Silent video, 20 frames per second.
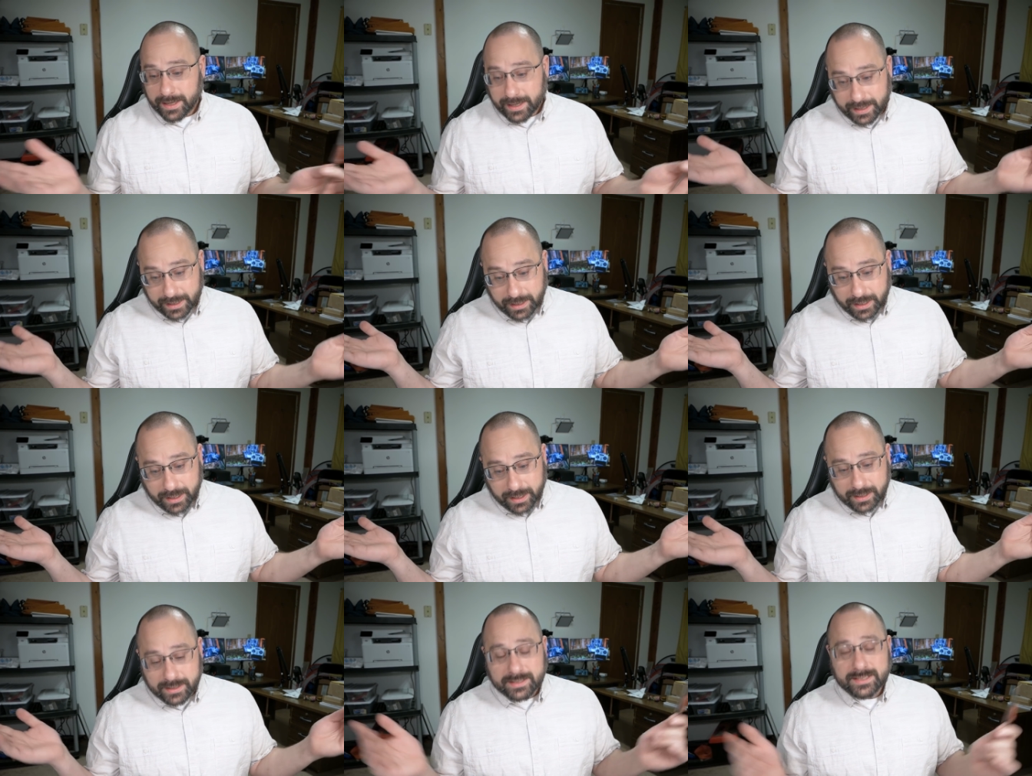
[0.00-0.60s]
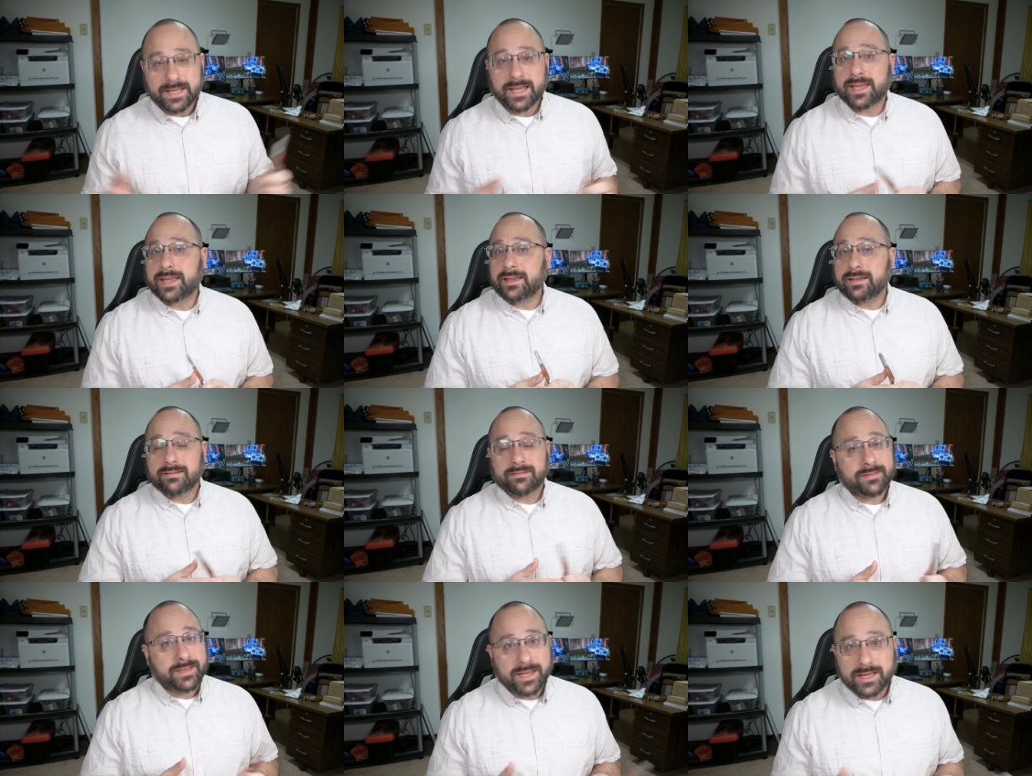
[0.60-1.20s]
And I got to
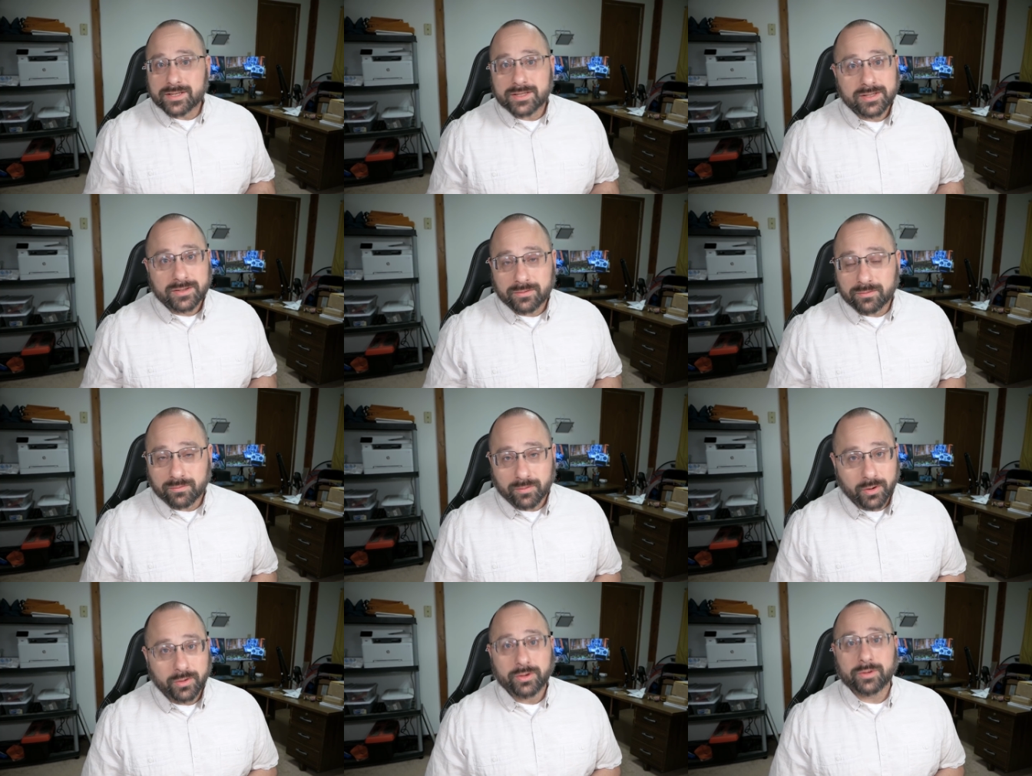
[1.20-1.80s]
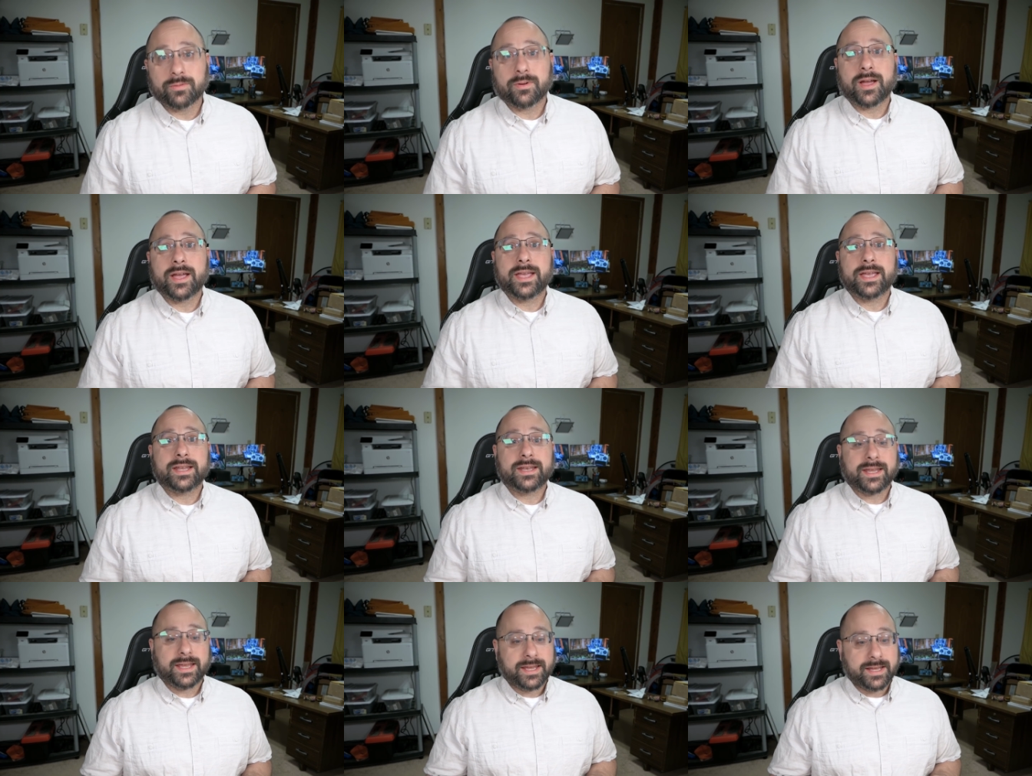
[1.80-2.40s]
say, thanks to Rotor
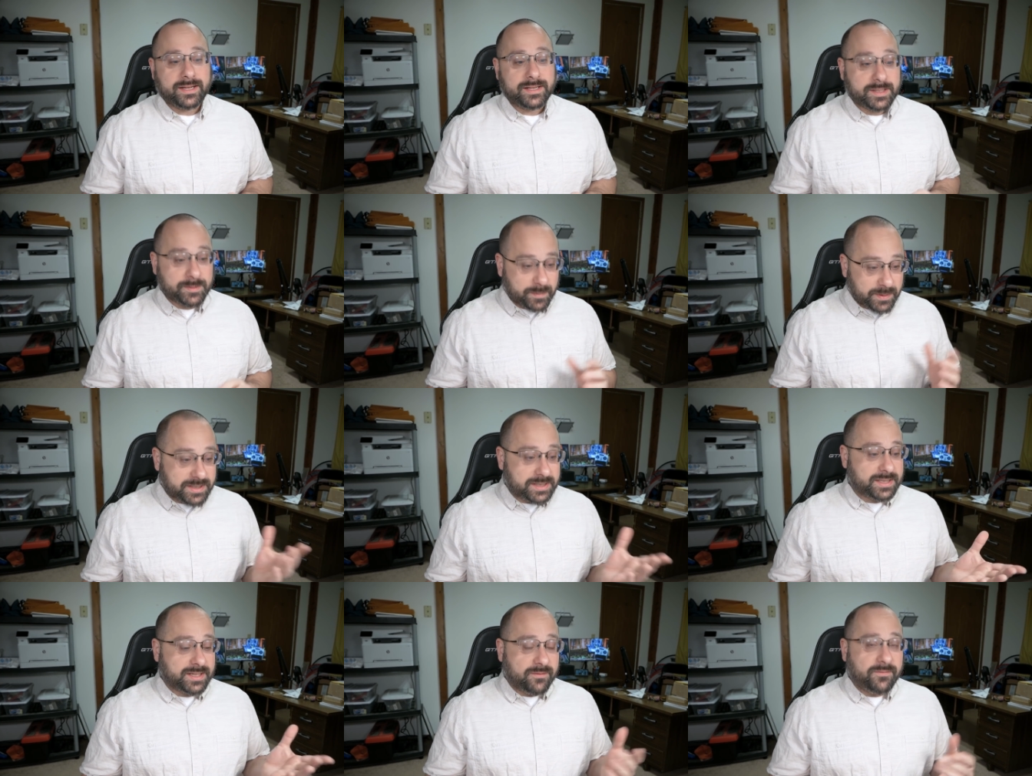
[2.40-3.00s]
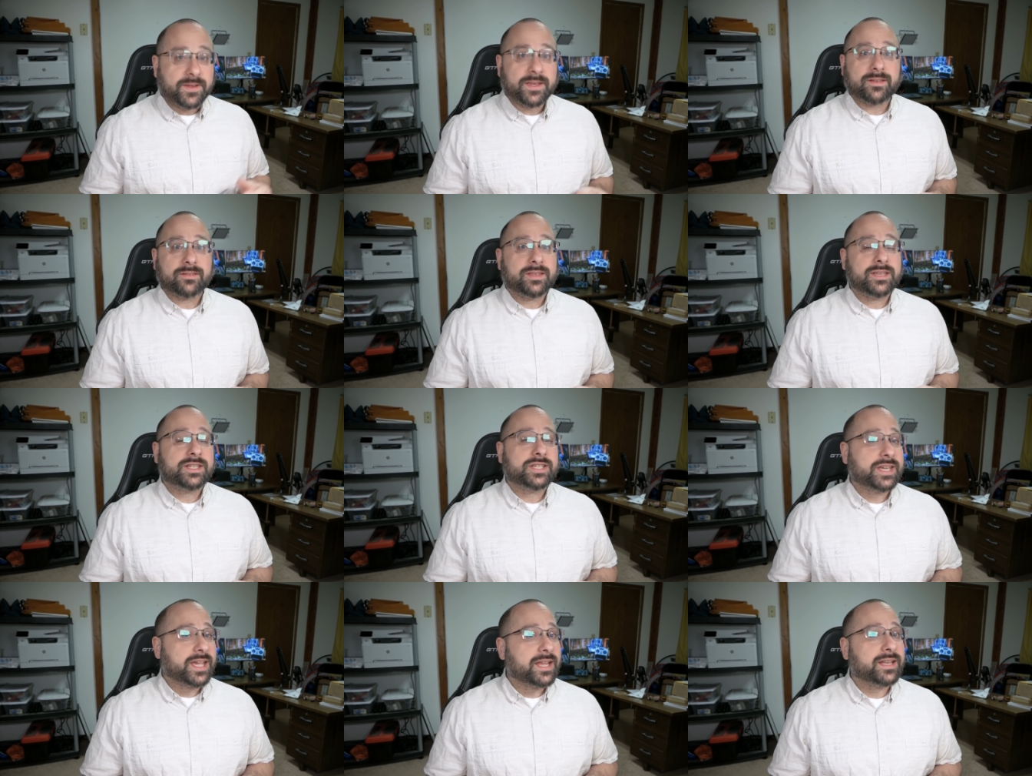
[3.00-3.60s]
Riot and
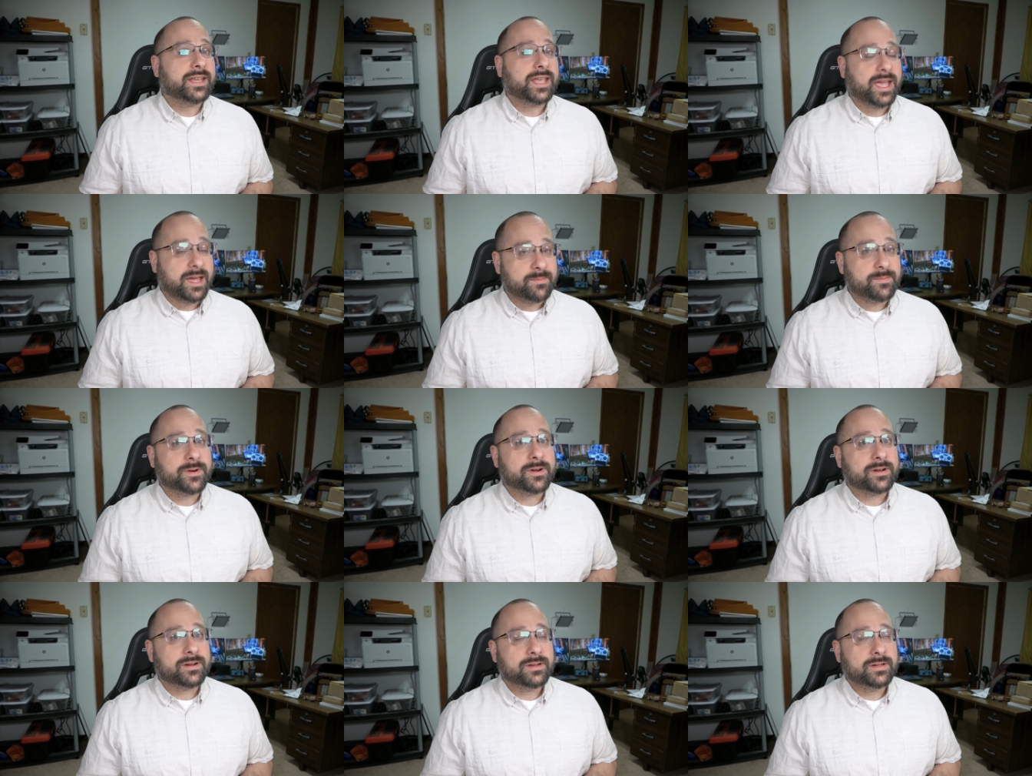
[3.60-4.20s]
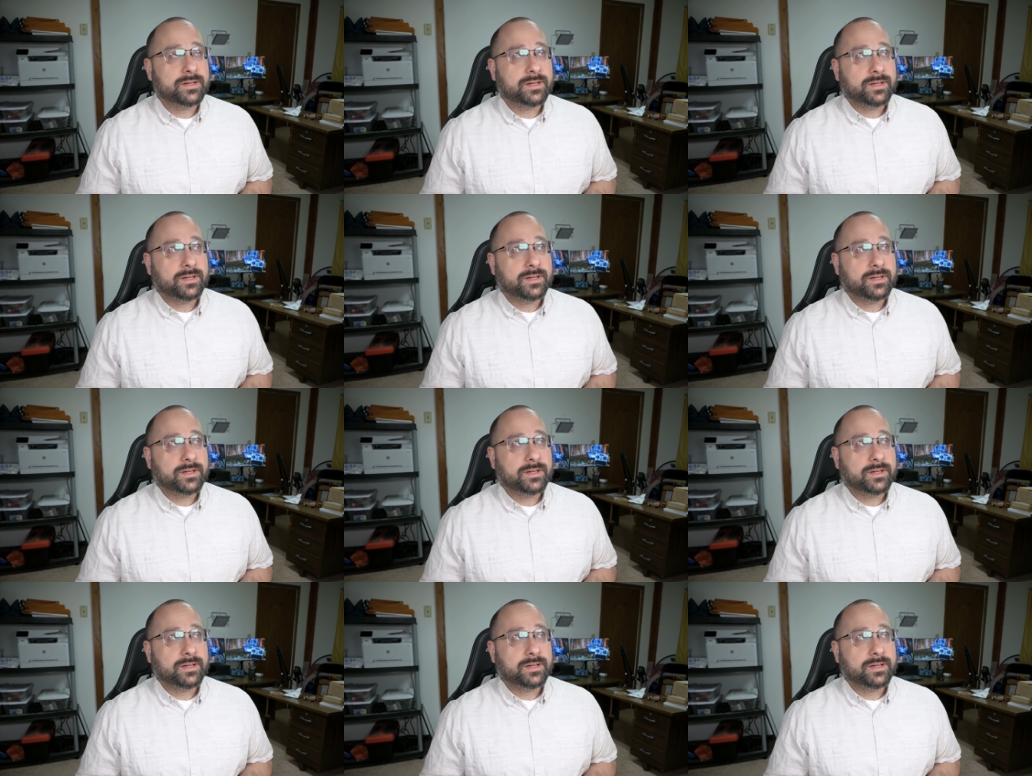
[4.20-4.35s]
specifically Chad Kapper.